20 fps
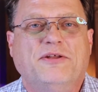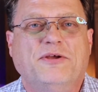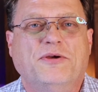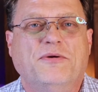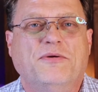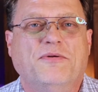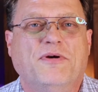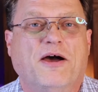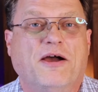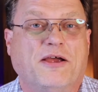
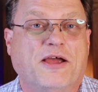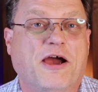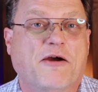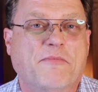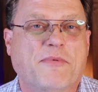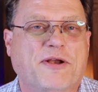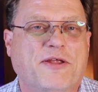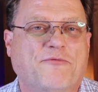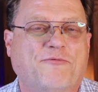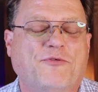to a
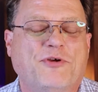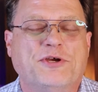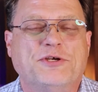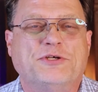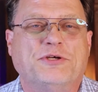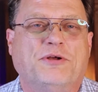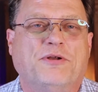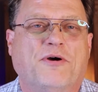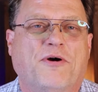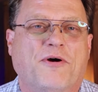government
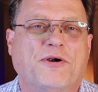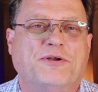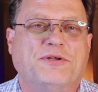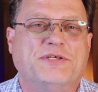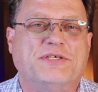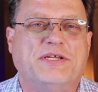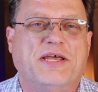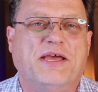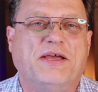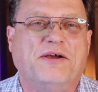official or
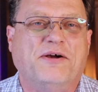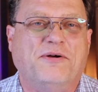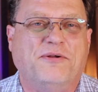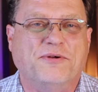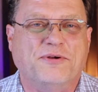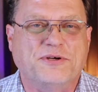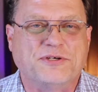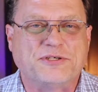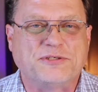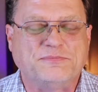to
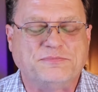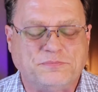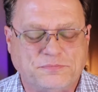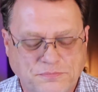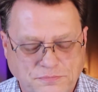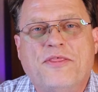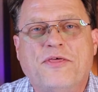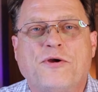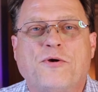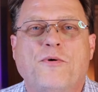stakeholders.
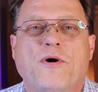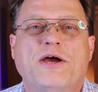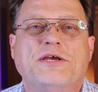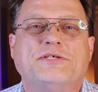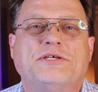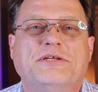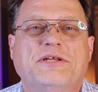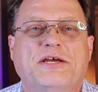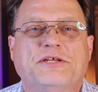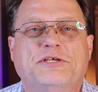Another
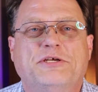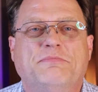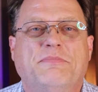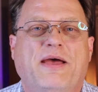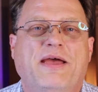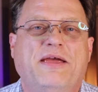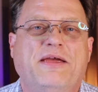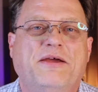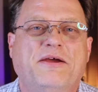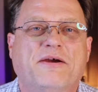question that you
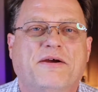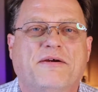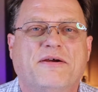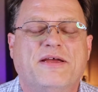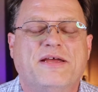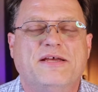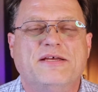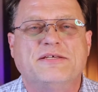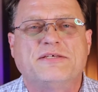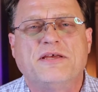may hear
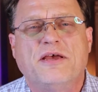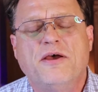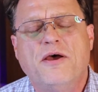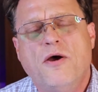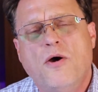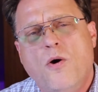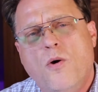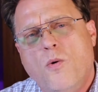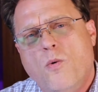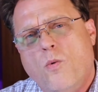is,
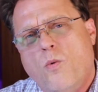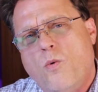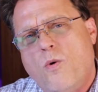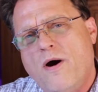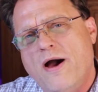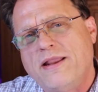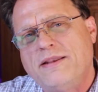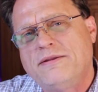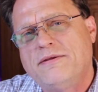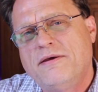
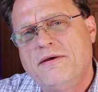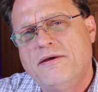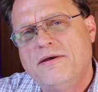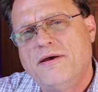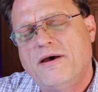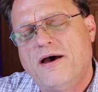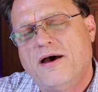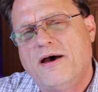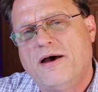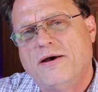what
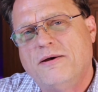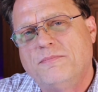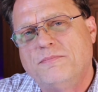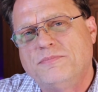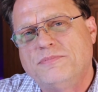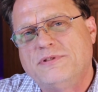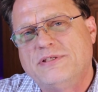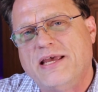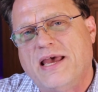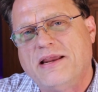uh,
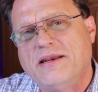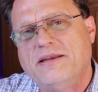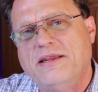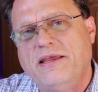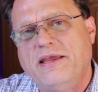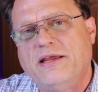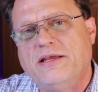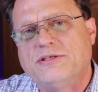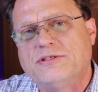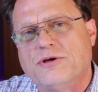
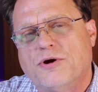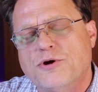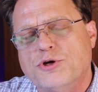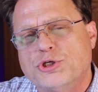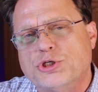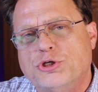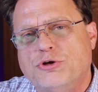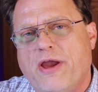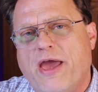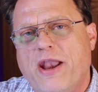techniques
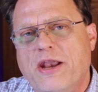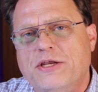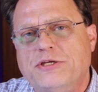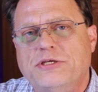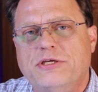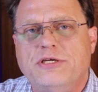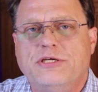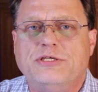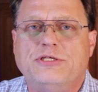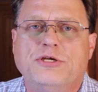or
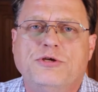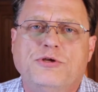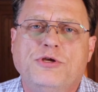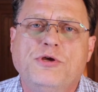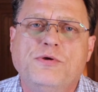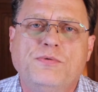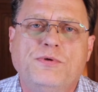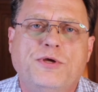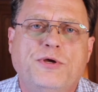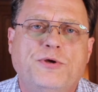strategies do
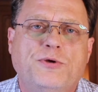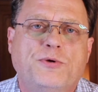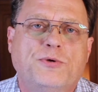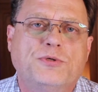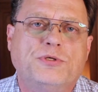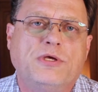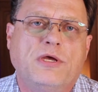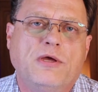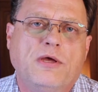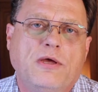you
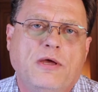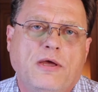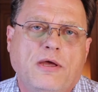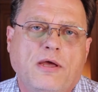use